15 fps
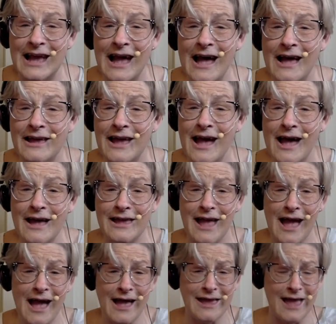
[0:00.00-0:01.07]
Yeah, yeah,
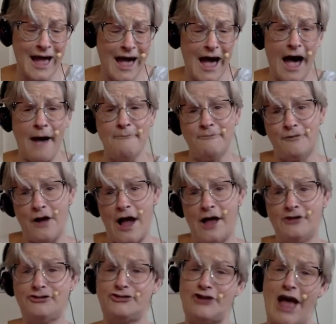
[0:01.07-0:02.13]
yeah, yeah. I'm
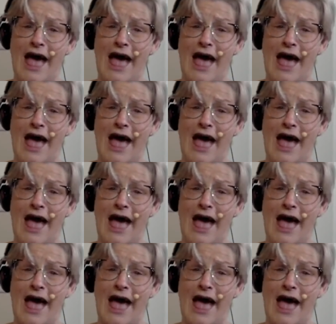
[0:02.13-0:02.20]
fresh